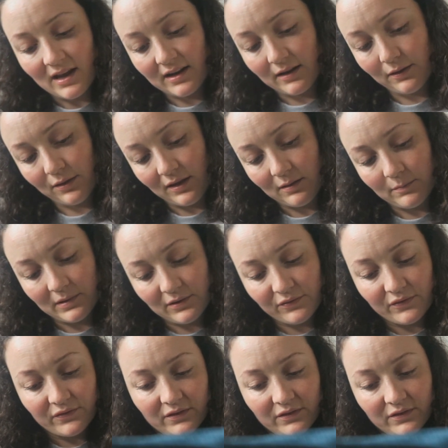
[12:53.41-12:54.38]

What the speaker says: And I think both